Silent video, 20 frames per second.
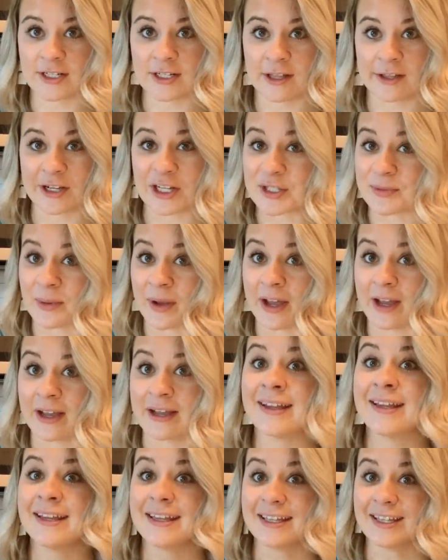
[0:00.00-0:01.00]
Dollar Spot
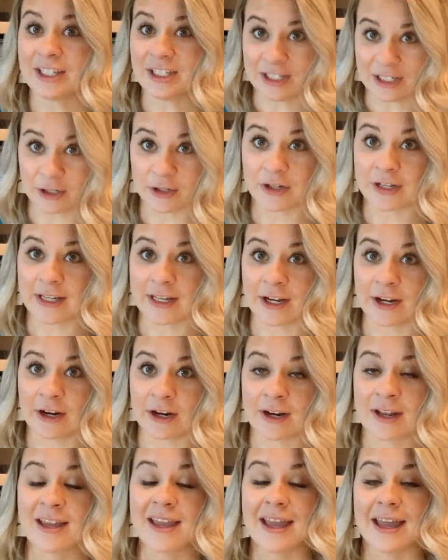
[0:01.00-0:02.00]
year to year,